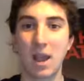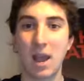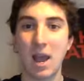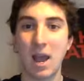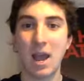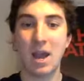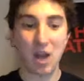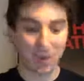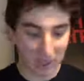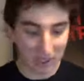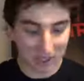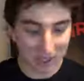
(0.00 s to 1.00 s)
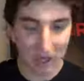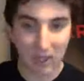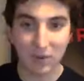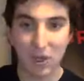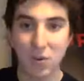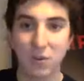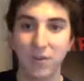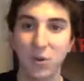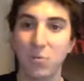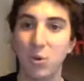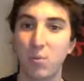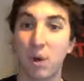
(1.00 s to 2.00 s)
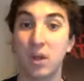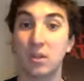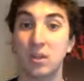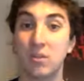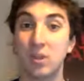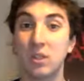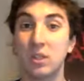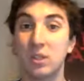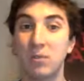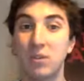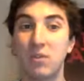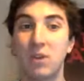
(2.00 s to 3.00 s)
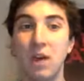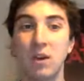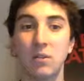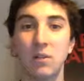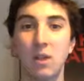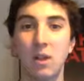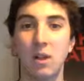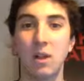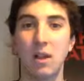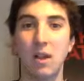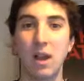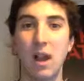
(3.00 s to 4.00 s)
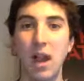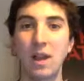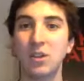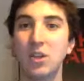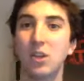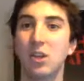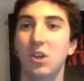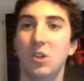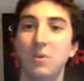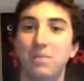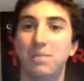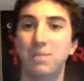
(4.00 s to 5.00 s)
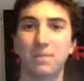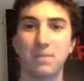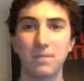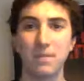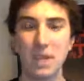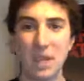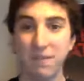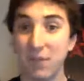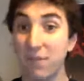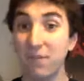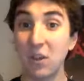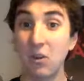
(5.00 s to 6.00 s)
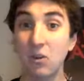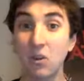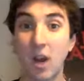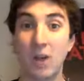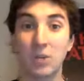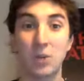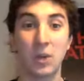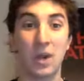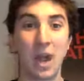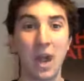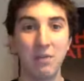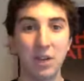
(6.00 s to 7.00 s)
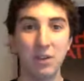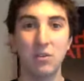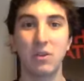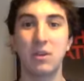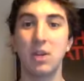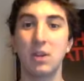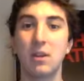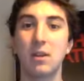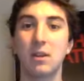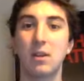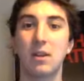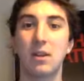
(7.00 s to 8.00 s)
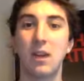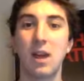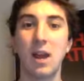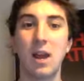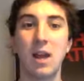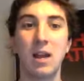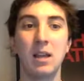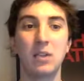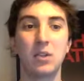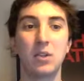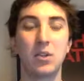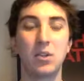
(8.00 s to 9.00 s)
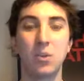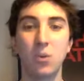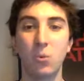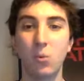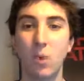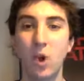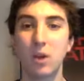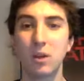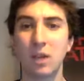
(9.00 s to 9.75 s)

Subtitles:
And I'm going to start giving you a few more parts of the body to move around. As I do, if you feel up to it, have a little think as to what